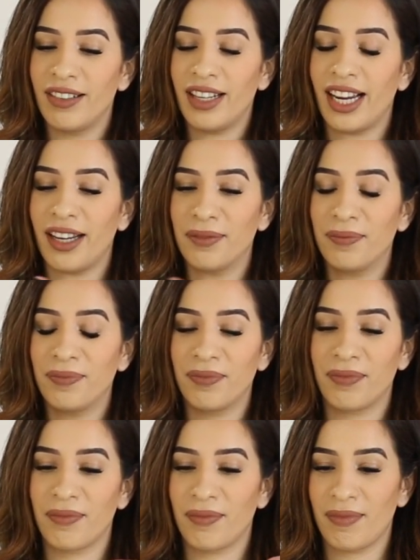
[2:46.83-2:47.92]
okay,
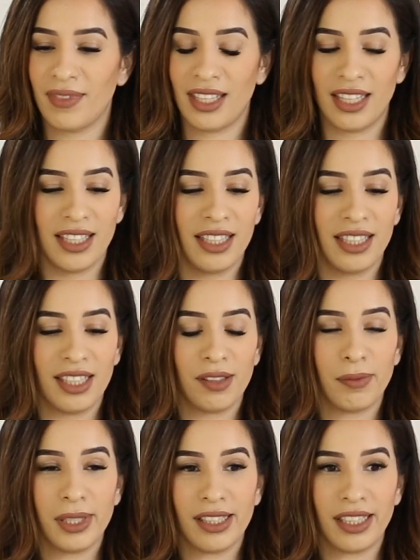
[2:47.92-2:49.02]

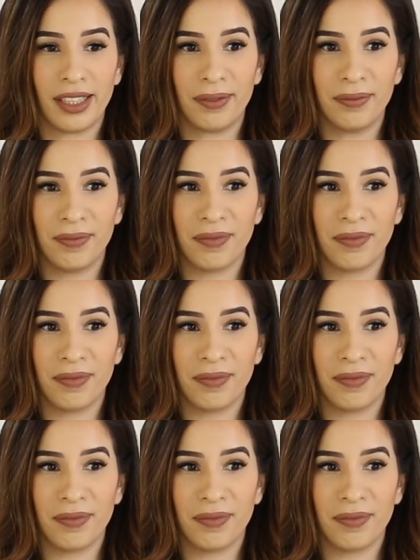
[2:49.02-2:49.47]
let me see.